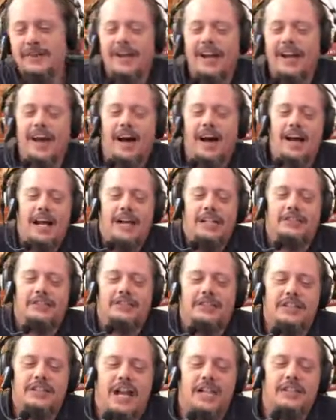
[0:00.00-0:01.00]
I
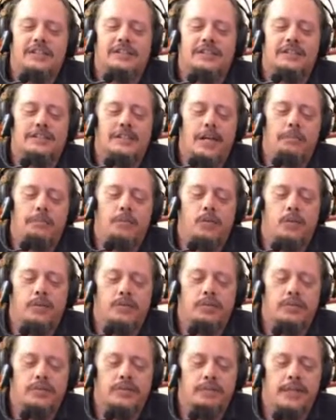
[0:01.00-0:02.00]
just that board
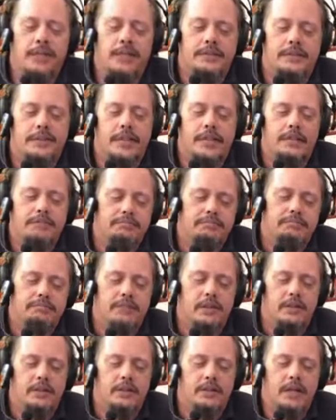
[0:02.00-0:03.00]
was amazing.
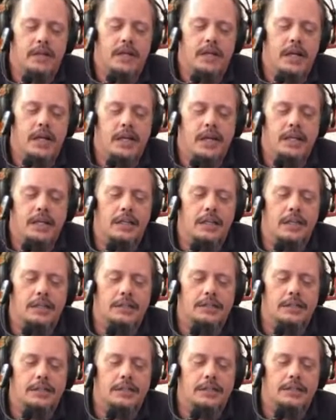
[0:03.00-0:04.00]
I liked
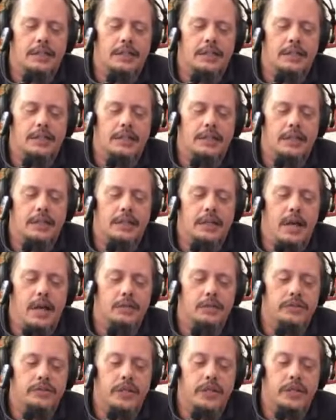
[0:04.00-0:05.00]
it, and I
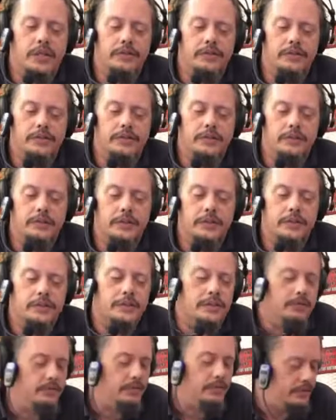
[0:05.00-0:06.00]
wish I never sold it.
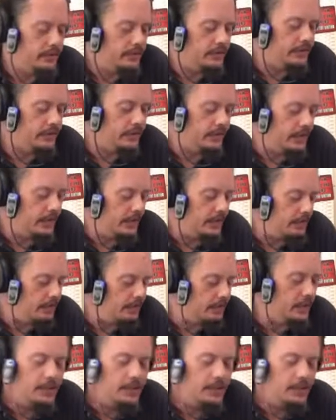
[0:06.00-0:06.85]
That was silly of me.